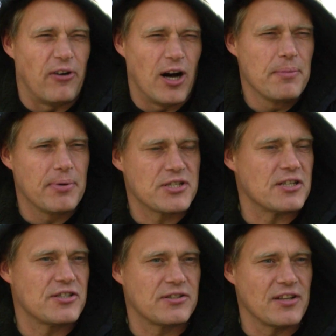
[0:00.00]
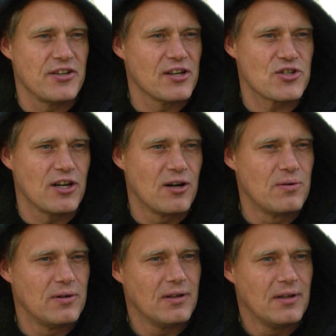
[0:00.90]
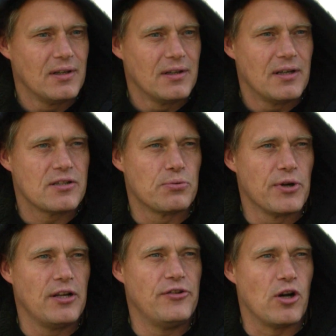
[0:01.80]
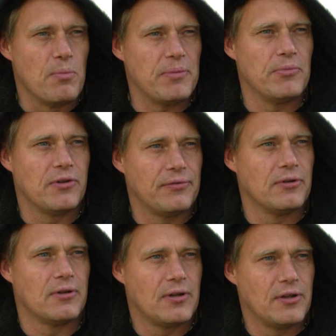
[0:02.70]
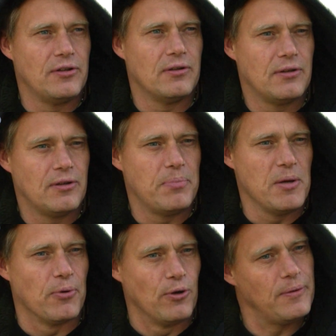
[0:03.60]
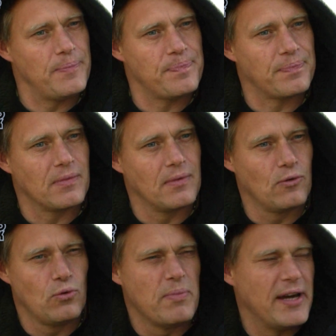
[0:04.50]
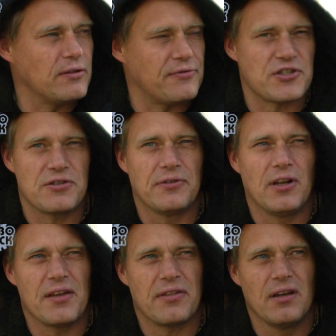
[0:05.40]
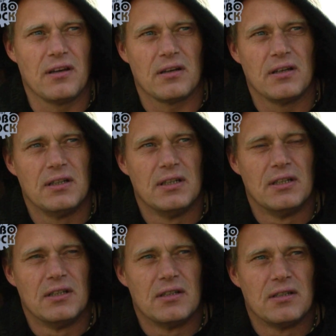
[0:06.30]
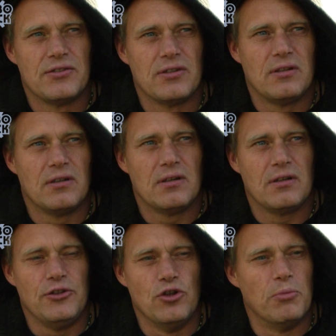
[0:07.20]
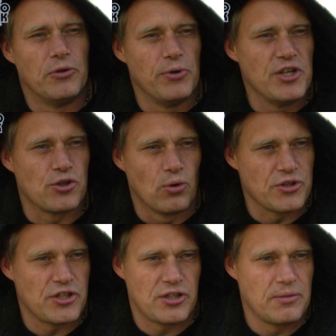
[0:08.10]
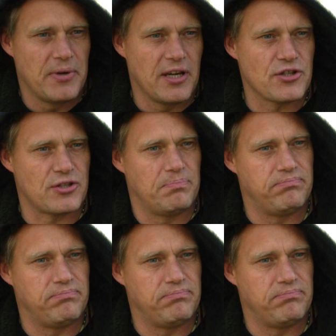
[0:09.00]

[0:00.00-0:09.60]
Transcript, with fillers: vibe as, as 10 years ago it's really the commitment of the, the, the people who make the festival, I think. The, the human resource is the biggest